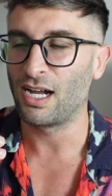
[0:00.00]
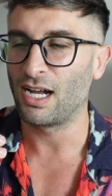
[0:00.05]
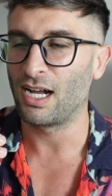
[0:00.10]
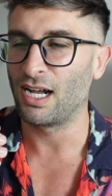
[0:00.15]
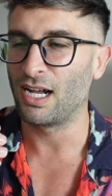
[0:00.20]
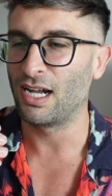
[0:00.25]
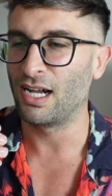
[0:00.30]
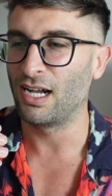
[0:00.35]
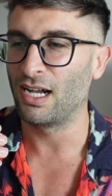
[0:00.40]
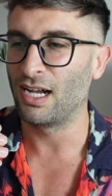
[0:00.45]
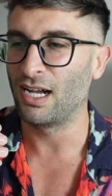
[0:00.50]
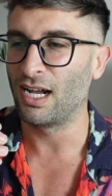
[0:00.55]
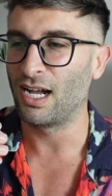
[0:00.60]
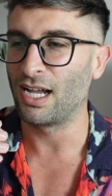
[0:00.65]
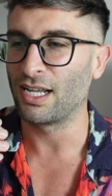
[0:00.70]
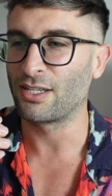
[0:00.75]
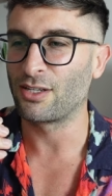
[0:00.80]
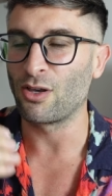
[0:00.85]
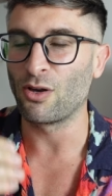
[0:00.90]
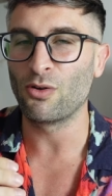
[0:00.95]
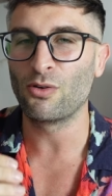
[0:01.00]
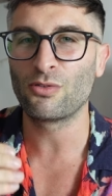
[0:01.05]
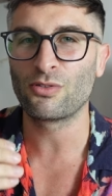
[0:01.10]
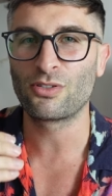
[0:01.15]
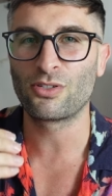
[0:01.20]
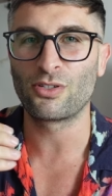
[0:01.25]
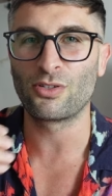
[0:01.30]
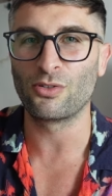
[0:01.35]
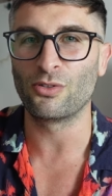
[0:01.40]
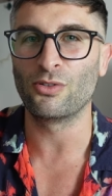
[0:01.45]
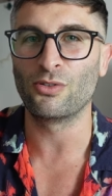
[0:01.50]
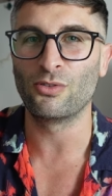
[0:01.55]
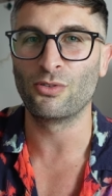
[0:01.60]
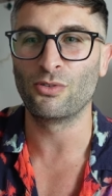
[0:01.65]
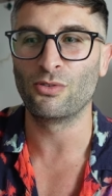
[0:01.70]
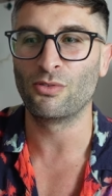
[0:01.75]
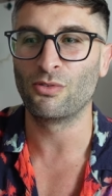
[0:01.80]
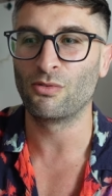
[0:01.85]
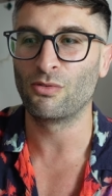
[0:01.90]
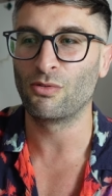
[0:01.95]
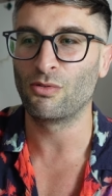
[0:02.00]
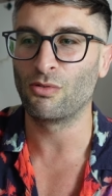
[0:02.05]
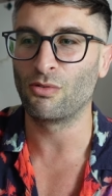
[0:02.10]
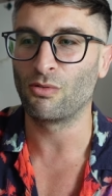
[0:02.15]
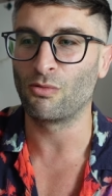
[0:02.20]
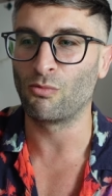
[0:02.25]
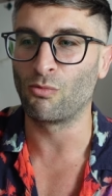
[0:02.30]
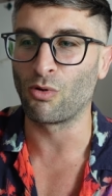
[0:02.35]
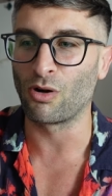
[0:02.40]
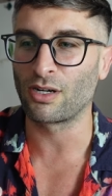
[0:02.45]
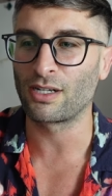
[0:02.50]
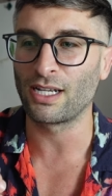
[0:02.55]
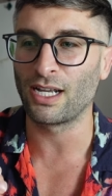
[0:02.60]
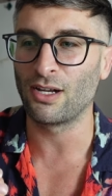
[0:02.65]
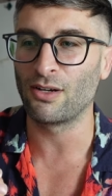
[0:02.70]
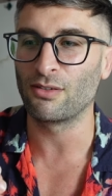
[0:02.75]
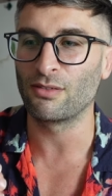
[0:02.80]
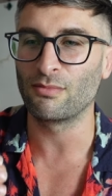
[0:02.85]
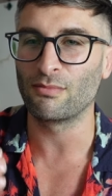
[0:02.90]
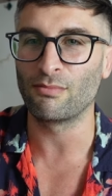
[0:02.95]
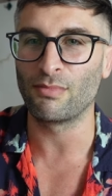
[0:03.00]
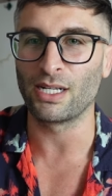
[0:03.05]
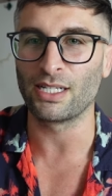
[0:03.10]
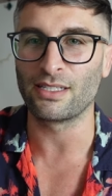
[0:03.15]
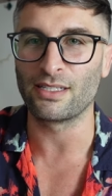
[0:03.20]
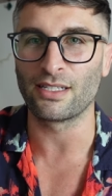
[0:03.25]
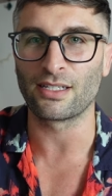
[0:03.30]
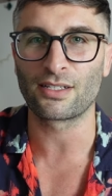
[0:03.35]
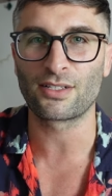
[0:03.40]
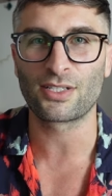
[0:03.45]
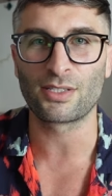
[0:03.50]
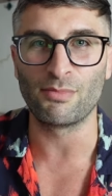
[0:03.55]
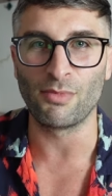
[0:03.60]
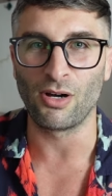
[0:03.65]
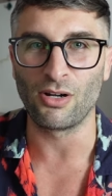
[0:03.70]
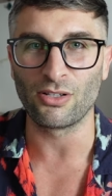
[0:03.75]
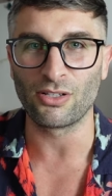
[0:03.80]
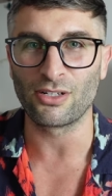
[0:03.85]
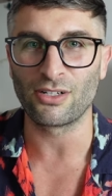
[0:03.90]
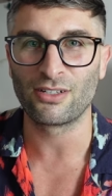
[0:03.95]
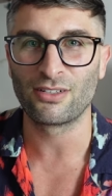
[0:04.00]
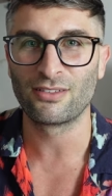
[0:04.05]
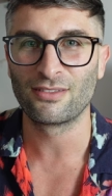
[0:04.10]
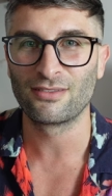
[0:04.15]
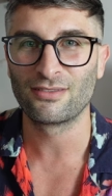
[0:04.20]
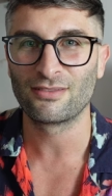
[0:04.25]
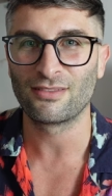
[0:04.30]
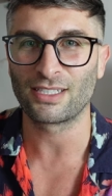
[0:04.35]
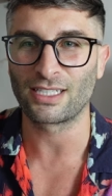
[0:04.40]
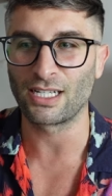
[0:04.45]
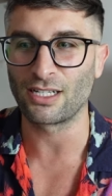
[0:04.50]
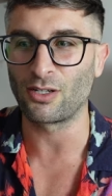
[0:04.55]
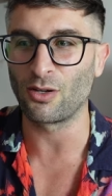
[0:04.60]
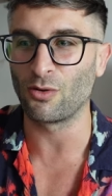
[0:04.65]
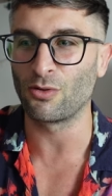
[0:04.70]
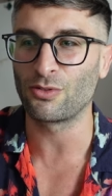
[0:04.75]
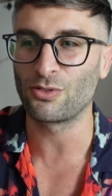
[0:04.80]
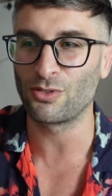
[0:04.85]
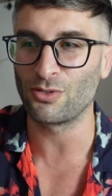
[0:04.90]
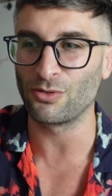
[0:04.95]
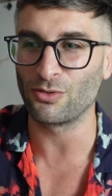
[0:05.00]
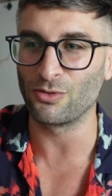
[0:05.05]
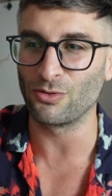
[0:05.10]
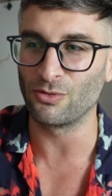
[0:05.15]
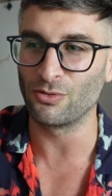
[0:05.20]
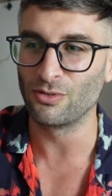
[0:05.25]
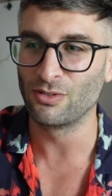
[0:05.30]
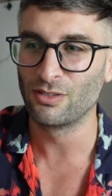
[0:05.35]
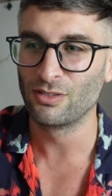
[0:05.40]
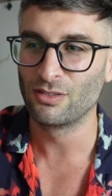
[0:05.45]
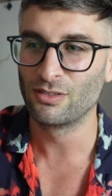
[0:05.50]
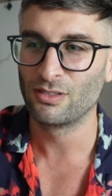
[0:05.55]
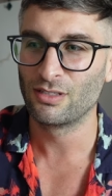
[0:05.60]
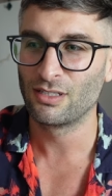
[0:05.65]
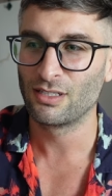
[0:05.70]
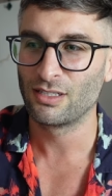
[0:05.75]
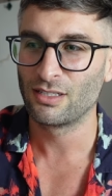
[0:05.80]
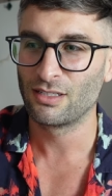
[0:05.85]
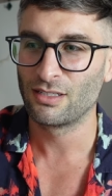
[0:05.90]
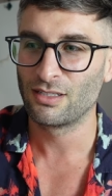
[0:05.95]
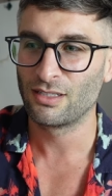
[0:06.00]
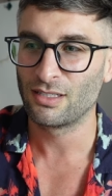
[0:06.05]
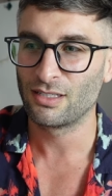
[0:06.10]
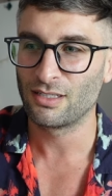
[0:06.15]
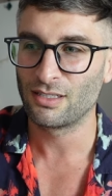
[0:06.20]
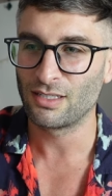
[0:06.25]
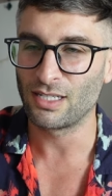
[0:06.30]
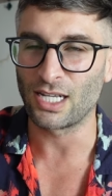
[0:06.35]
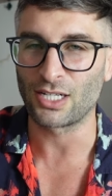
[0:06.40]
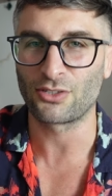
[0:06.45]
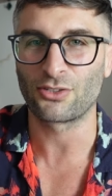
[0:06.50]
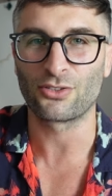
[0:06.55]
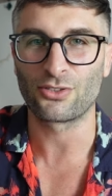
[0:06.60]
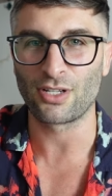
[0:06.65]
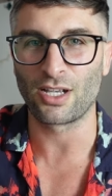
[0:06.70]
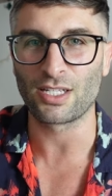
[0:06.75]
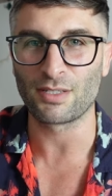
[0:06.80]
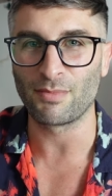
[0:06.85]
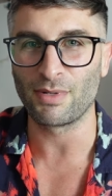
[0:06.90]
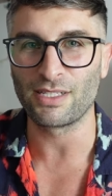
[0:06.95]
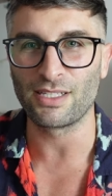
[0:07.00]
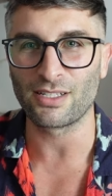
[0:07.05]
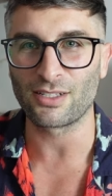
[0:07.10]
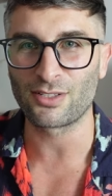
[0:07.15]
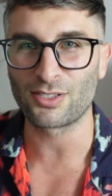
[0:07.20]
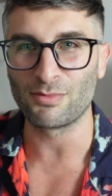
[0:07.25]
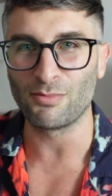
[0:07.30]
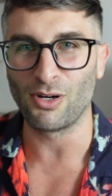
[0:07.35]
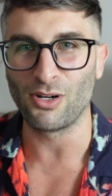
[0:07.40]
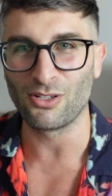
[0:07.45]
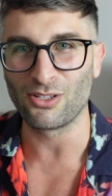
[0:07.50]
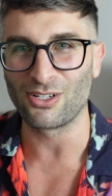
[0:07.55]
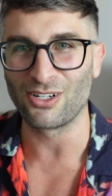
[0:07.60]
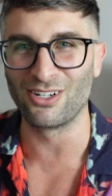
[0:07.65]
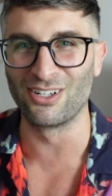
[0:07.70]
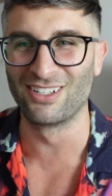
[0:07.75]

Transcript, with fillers: uh, I go to work out my dick smaller. Like I go to exercise my dick smaller.